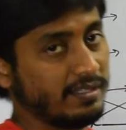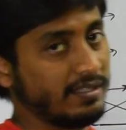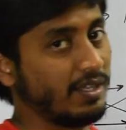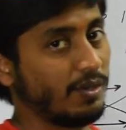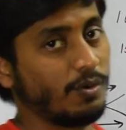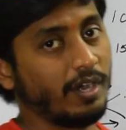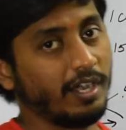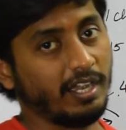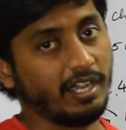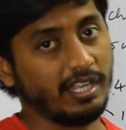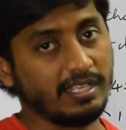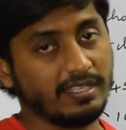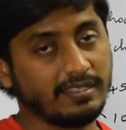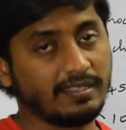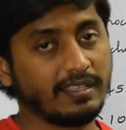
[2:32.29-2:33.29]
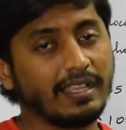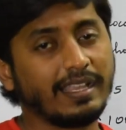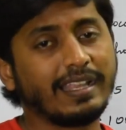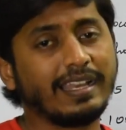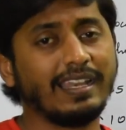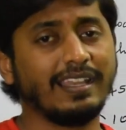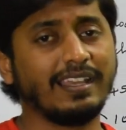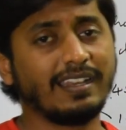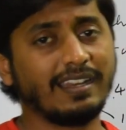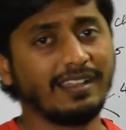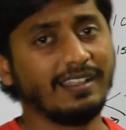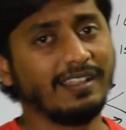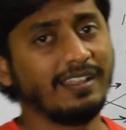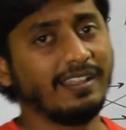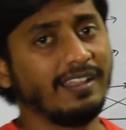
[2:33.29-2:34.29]
the quantity is. Clear?
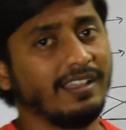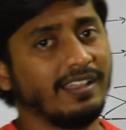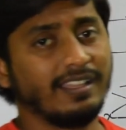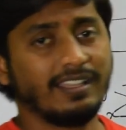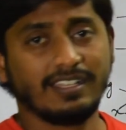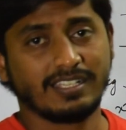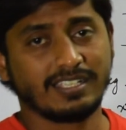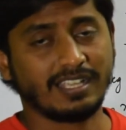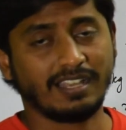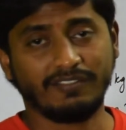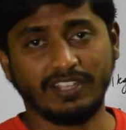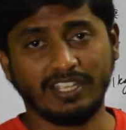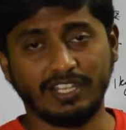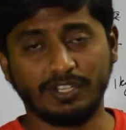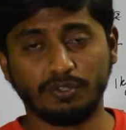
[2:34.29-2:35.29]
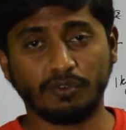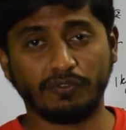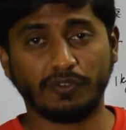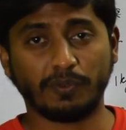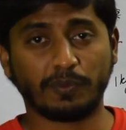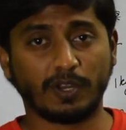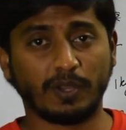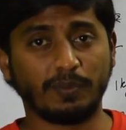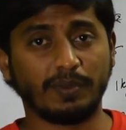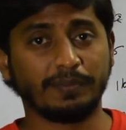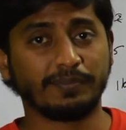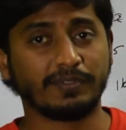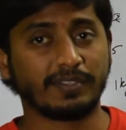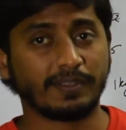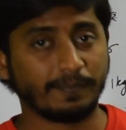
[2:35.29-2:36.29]
Shall we do few
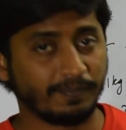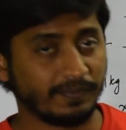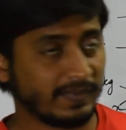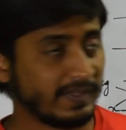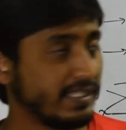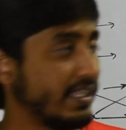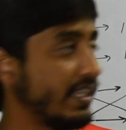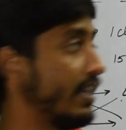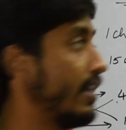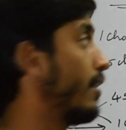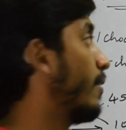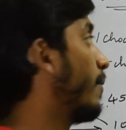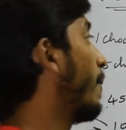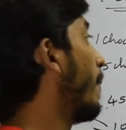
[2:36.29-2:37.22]
problems? See here.